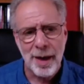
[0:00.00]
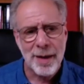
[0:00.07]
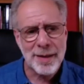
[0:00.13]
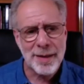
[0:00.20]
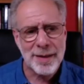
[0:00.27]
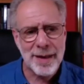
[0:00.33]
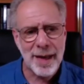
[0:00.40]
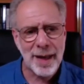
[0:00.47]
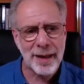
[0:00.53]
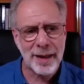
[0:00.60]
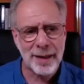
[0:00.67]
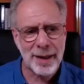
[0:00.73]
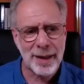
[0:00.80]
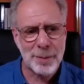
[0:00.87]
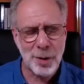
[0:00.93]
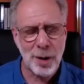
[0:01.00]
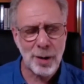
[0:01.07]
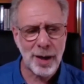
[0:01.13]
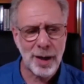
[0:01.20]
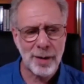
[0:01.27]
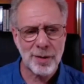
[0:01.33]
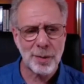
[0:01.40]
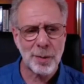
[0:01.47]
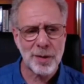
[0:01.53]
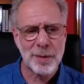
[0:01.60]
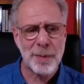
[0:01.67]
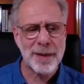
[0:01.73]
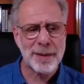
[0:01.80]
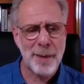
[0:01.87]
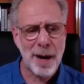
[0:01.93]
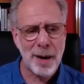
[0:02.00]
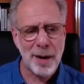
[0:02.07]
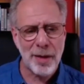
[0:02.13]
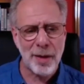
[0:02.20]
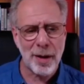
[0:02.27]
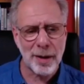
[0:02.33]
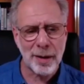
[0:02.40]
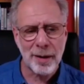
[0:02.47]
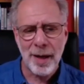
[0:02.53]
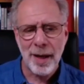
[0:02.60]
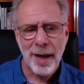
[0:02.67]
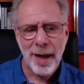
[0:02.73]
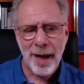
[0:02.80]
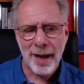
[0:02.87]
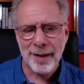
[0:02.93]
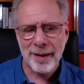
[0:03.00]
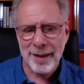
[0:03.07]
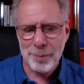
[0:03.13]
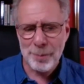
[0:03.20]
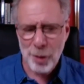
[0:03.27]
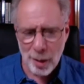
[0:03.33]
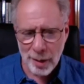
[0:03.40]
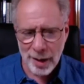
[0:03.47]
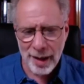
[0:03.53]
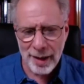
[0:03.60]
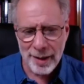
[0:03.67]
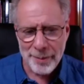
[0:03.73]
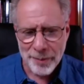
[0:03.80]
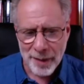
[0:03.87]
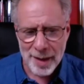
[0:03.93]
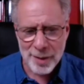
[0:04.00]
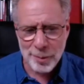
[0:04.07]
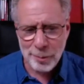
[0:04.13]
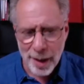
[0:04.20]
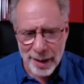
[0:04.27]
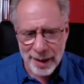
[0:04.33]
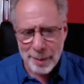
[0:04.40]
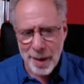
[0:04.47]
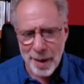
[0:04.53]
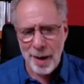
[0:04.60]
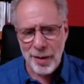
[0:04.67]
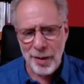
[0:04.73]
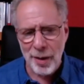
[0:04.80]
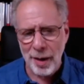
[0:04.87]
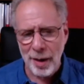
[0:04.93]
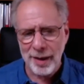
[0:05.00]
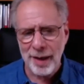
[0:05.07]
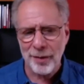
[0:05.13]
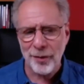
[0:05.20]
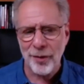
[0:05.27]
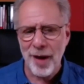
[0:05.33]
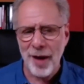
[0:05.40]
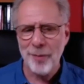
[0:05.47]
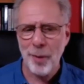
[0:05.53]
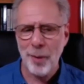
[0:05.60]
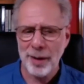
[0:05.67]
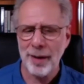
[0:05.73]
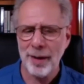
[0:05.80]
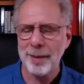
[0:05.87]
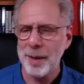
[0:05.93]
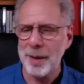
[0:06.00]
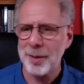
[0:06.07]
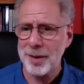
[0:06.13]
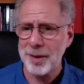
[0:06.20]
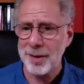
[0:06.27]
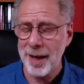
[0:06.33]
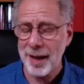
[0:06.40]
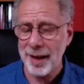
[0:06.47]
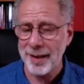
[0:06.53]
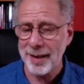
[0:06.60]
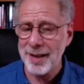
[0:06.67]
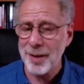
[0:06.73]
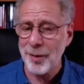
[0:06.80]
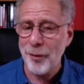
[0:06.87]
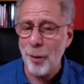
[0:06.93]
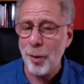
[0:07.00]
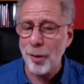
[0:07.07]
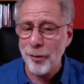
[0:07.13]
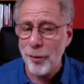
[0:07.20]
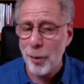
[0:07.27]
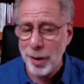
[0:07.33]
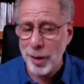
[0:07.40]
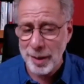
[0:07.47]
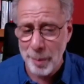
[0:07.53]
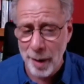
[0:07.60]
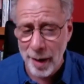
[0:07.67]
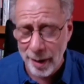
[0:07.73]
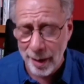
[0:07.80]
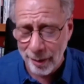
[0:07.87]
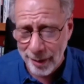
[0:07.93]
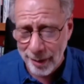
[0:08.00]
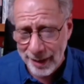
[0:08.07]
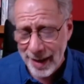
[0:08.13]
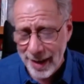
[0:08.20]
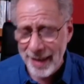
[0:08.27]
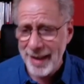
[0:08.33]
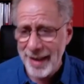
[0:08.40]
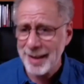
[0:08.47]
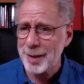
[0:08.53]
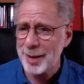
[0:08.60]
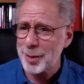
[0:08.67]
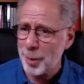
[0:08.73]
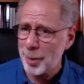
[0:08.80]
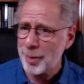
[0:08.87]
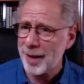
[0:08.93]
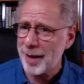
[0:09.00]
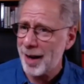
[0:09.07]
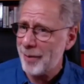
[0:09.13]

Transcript: This is Eliud Kipchoge, who's the world's best marathoner. And Kipchoge is running a marathon at 5.9 meters a second. That's a 440 mile, right? That's extraordinary.